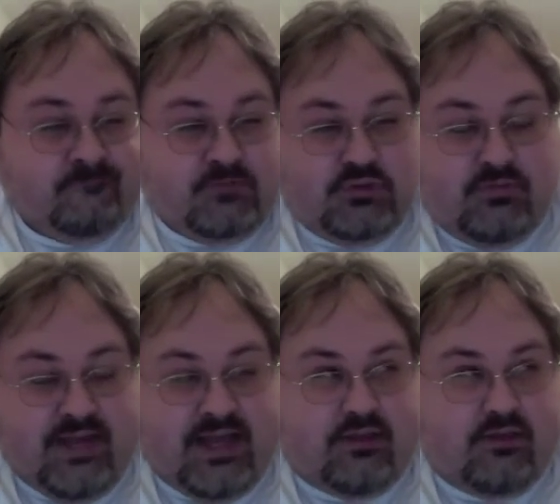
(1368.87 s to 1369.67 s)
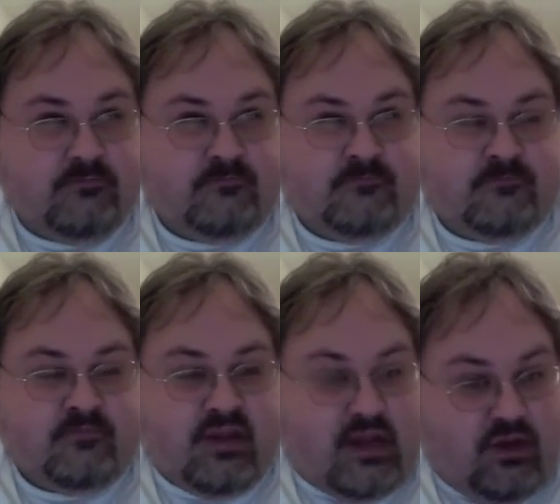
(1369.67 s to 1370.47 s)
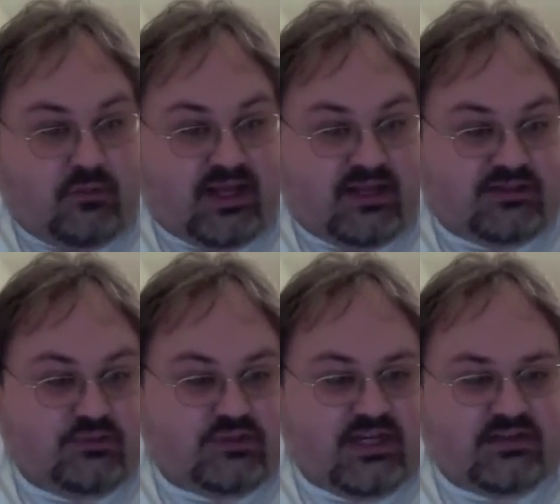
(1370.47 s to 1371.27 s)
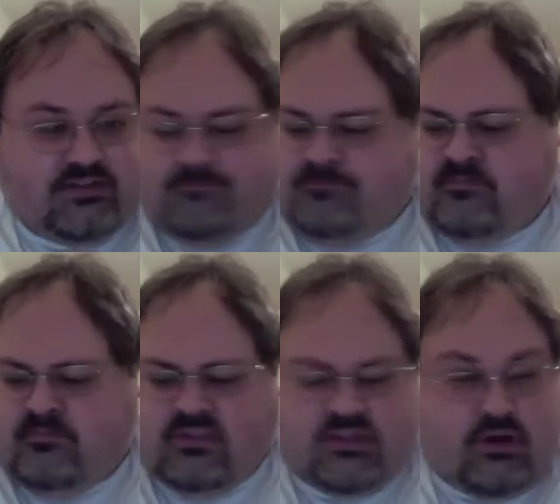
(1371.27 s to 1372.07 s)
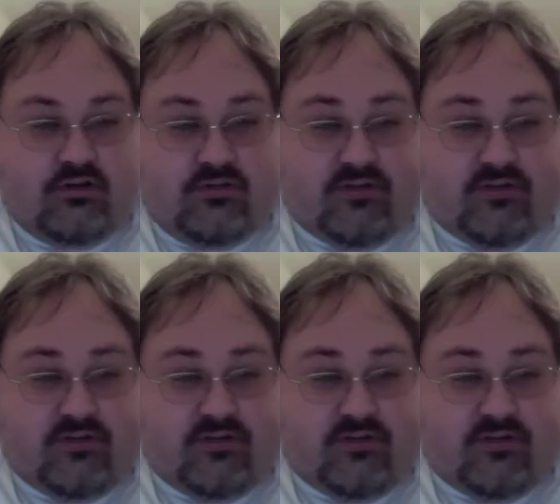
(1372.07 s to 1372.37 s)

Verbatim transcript: Do the math. I hope I got two sets. So if